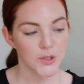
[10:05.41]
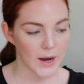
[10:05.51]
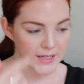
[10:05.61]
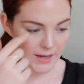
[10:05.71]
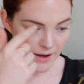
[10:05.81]
So
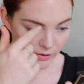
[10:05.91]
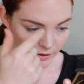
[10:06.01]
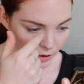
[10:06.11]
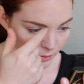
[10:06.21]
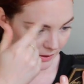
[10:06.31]
I did have a
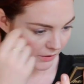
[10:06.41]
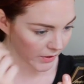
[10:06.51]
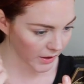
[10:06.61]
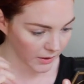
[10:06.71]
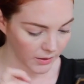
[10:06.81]
little bit of
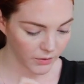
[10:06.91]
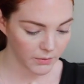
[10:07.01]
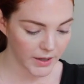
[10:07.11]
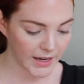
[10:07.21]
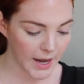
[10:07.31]
a
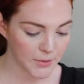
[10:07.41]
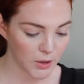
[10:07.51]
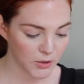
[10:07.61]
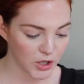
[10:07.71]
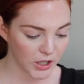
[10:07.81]
hiccup, so
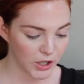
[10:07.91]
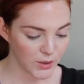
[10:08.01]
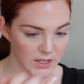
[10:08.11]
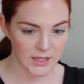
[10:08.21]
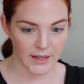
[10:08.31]
I'm just gonna
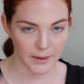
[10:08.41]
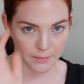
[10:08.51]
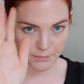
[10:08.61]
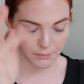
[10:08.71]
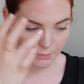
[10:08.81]
use this like
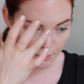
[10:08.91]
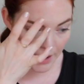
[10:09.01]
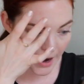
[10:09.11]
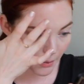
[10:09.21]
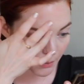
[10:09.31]

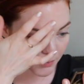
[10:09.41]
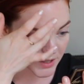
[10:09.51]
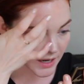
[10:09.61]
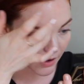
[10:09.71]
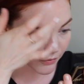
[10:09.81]
brow
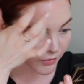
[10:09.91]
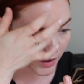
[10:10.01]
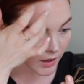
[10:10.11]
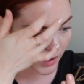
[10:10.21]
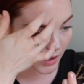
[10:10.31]
stuff.
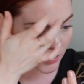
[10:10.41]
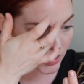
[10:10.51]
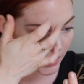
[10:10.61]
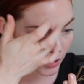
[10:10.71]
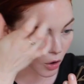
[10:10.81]
I'm
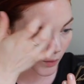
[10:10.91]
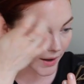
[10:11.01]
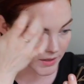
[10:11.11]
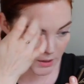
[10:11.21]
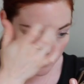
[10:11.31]
just gonna go
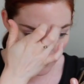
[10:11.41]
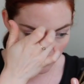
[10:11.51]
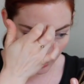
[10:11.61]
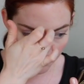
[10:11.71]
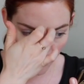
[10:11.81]
around to make
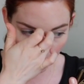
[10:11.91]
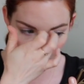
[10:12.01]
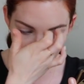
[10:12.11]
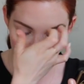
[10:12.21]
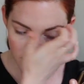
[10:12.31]
them look
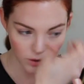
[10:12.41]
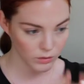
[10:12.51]
perfect.